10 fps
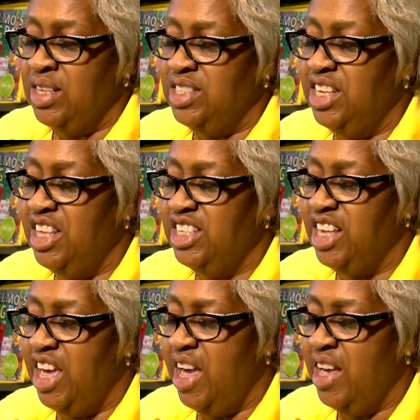See these
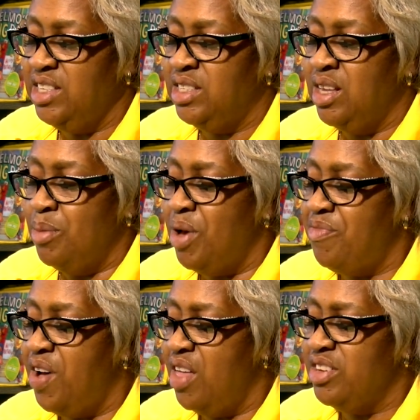eggs, my
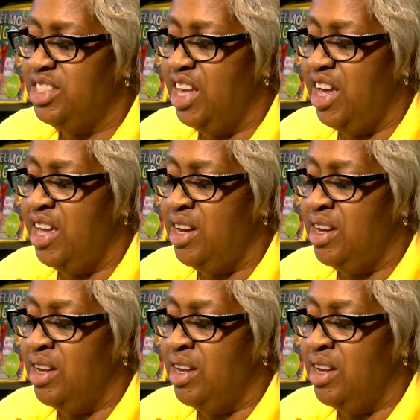father said.